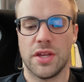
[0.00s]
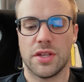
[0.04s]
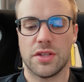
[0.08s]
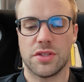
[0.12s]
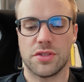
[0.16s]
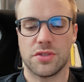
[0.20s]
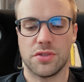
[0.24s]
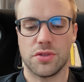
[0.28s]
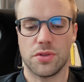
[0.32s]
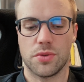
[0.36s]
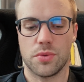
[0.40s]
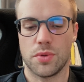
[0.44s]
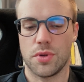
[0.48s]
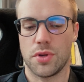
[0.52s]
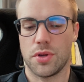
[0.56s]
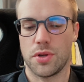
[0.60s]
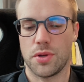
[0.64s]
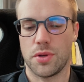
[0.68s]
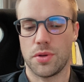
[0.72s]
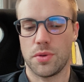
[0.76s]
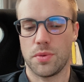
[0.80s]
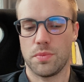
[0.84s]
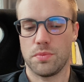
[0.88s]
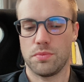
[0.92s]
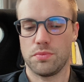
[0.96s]

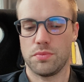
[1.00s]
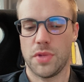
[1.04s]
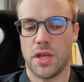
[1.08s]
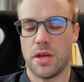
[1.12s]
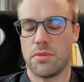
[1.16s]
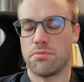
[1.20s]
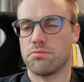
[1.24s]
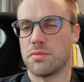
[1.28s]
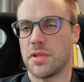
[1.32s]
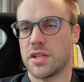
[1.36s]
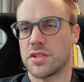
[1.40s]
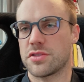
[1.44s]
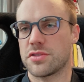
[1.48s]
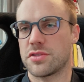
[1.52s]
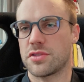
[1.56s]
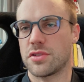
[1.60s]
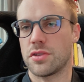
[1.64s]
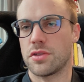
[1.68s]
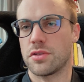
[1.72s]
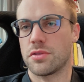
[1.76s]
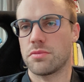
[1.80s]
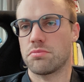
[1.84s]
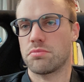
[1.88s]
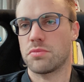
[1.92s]
So yeah, that's the